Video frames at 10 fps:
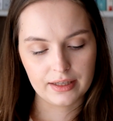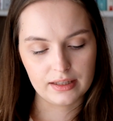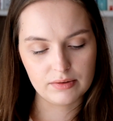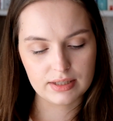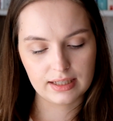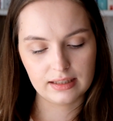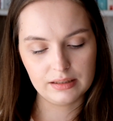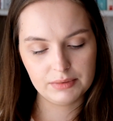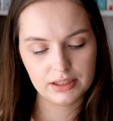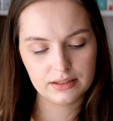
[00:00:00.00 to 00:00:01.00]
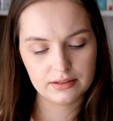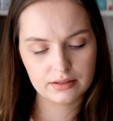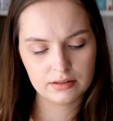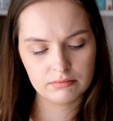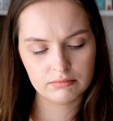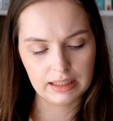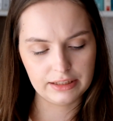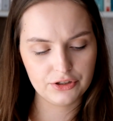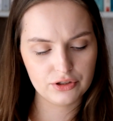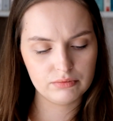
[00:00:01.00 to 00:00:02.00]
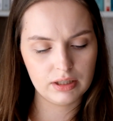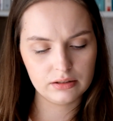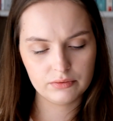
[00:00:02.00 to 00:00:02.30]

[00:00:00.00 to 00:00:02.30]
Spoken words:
it was like a limited edition one,